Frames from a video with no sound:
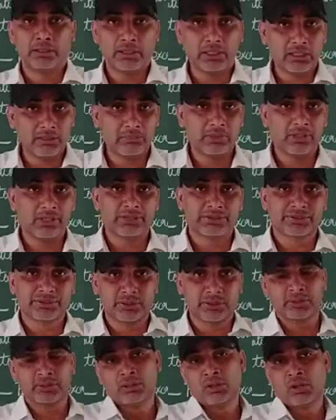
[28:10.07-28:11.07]

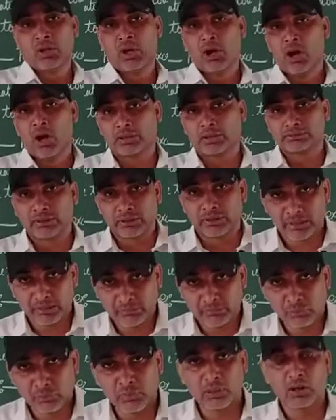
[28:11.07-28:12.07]
elimination or the
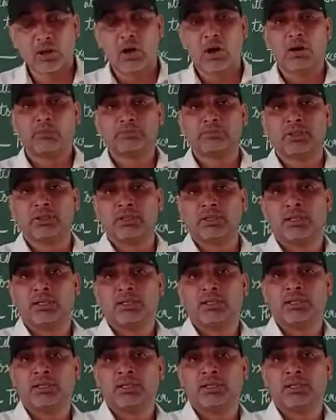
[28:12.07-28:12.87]
removal of the